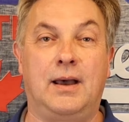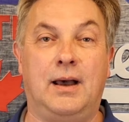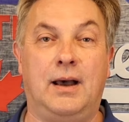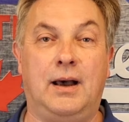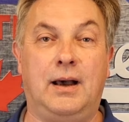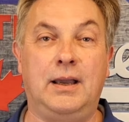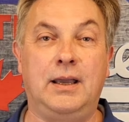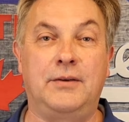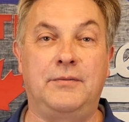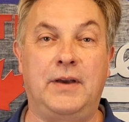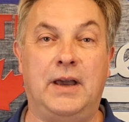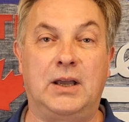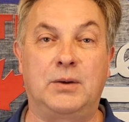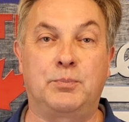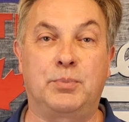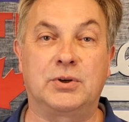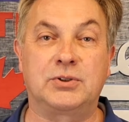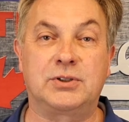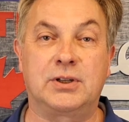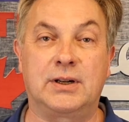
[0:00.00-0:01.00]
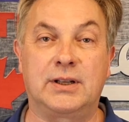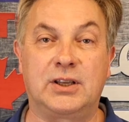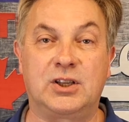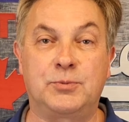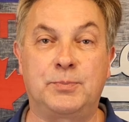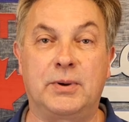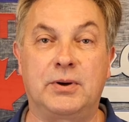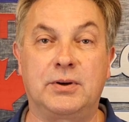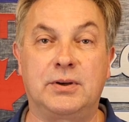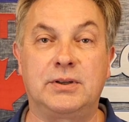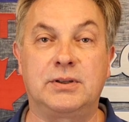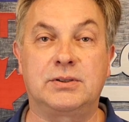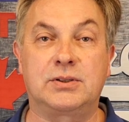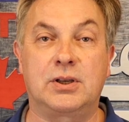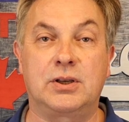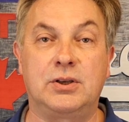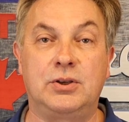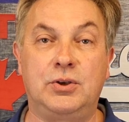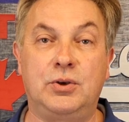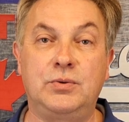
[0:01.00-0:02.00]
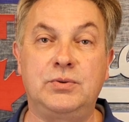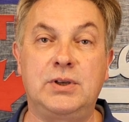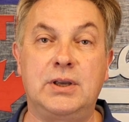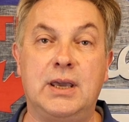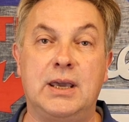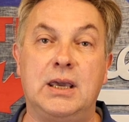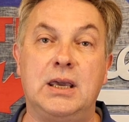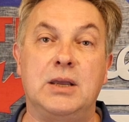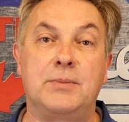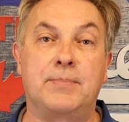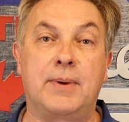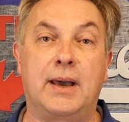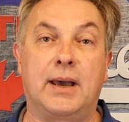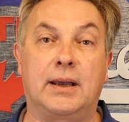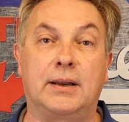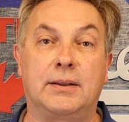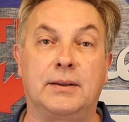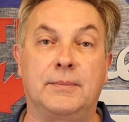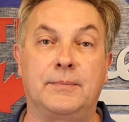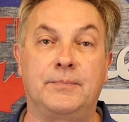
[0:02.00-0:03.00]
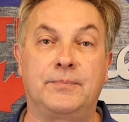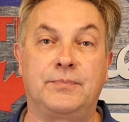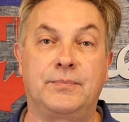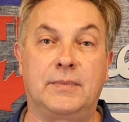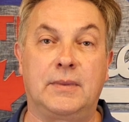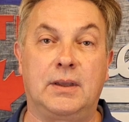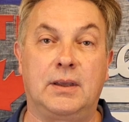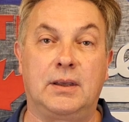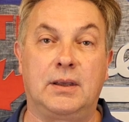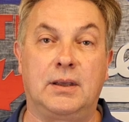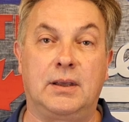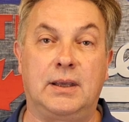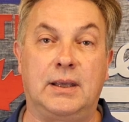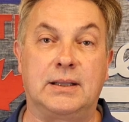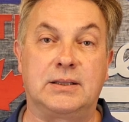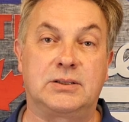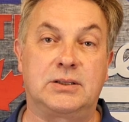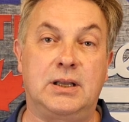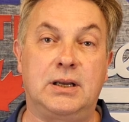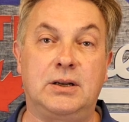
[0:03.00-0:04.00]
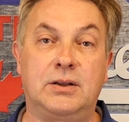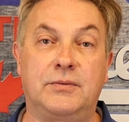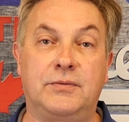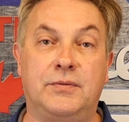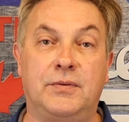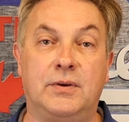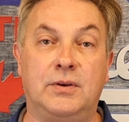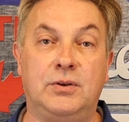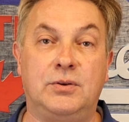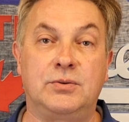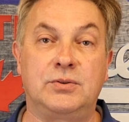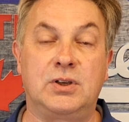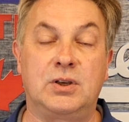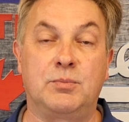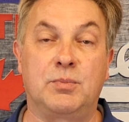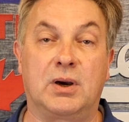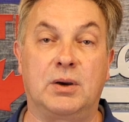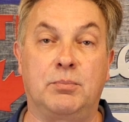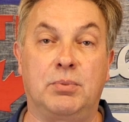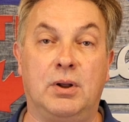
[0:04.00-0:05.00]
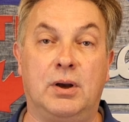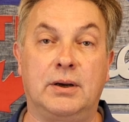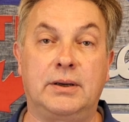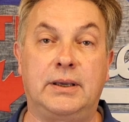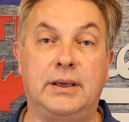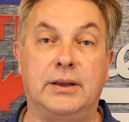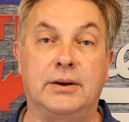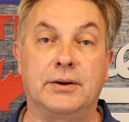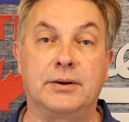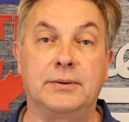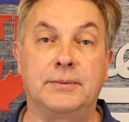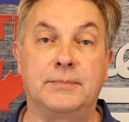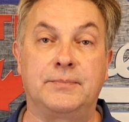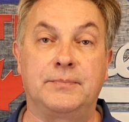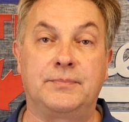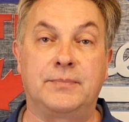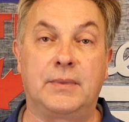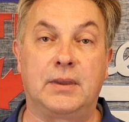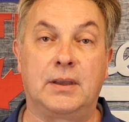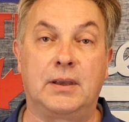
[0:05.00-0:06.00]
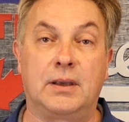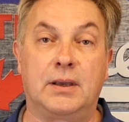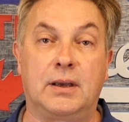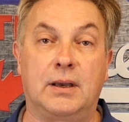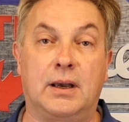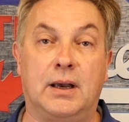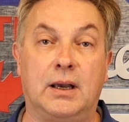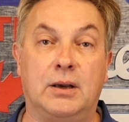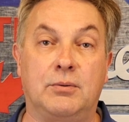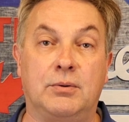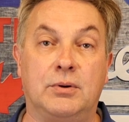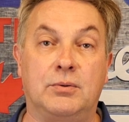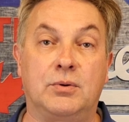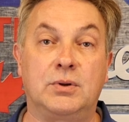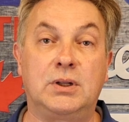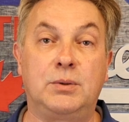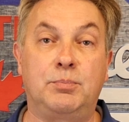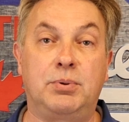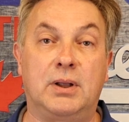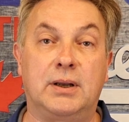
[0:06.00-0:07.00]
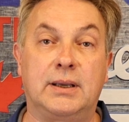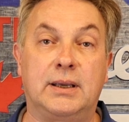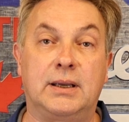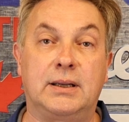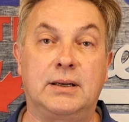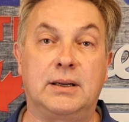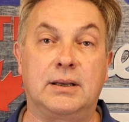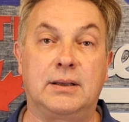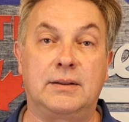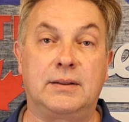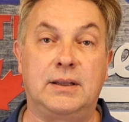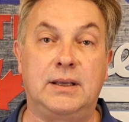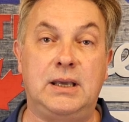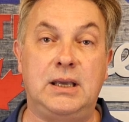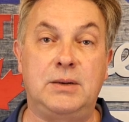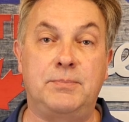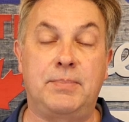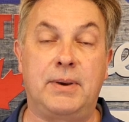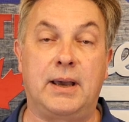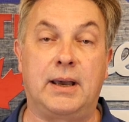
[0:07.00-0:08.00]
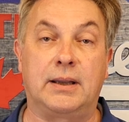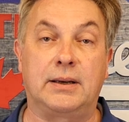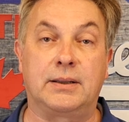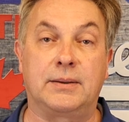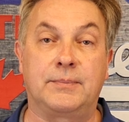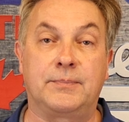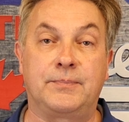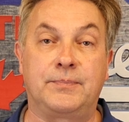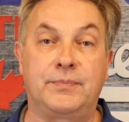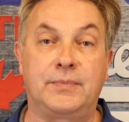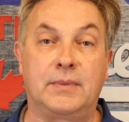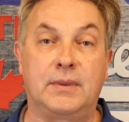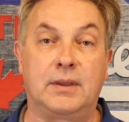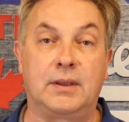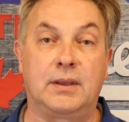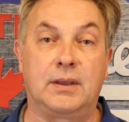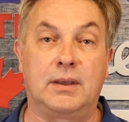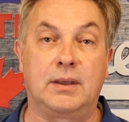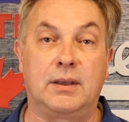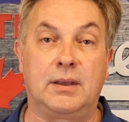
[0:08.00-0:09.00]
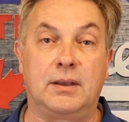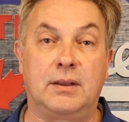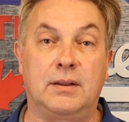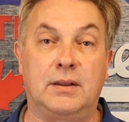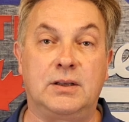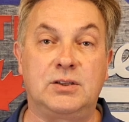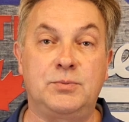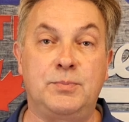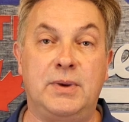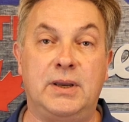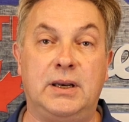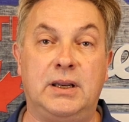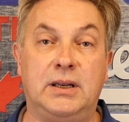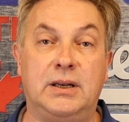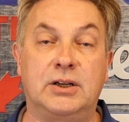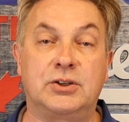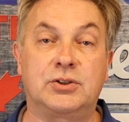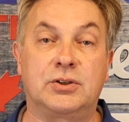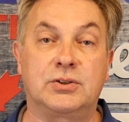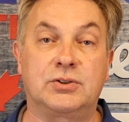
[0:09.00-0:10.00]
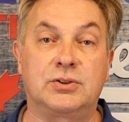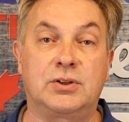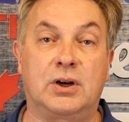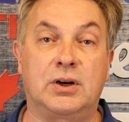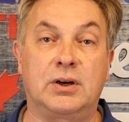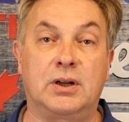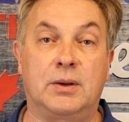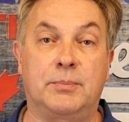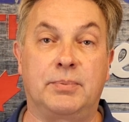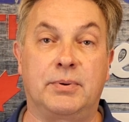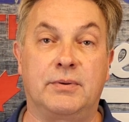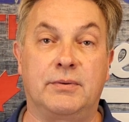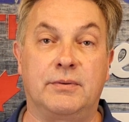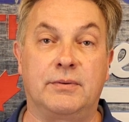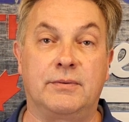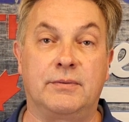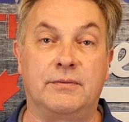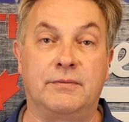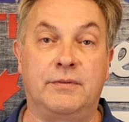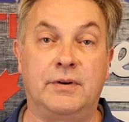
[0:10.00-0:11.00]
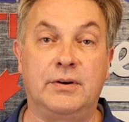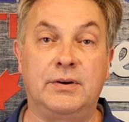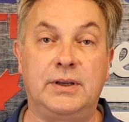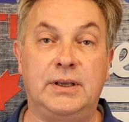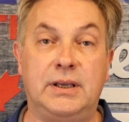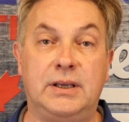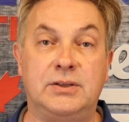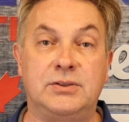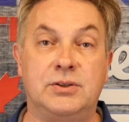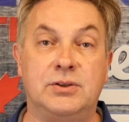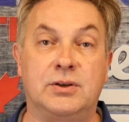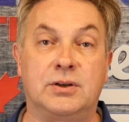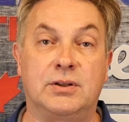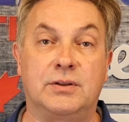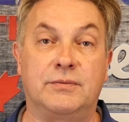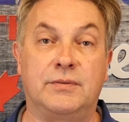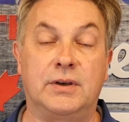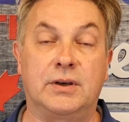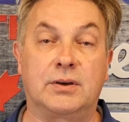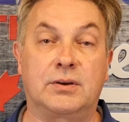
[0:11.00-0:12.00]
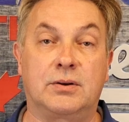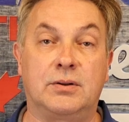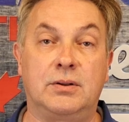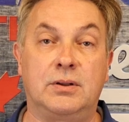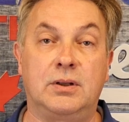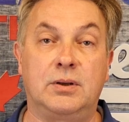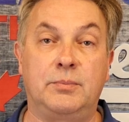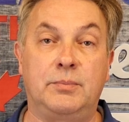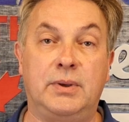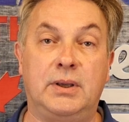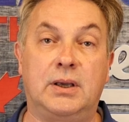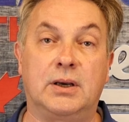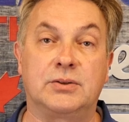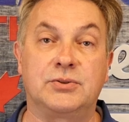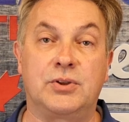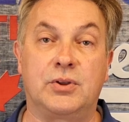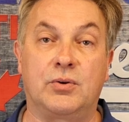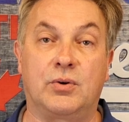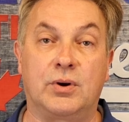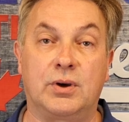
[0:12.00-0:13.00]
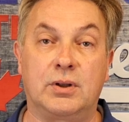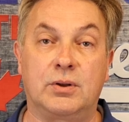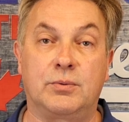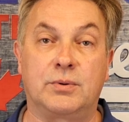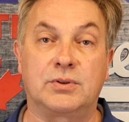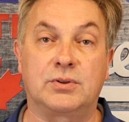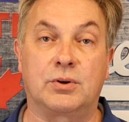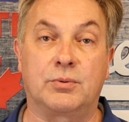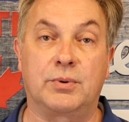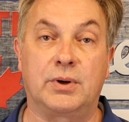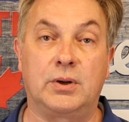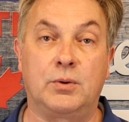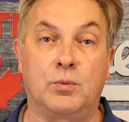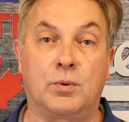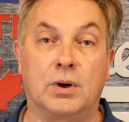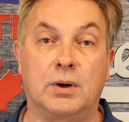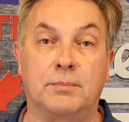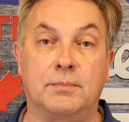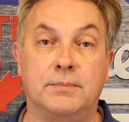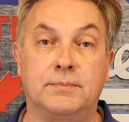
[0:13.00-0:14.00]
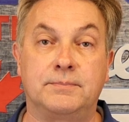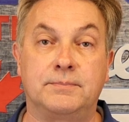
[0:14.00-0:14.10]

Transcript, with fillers: I have had personal experience using a heat pad. Instead of using my block heater, I would only plug in the heat pad. This made initial startup very easy on the vehicle because the oil was already warm.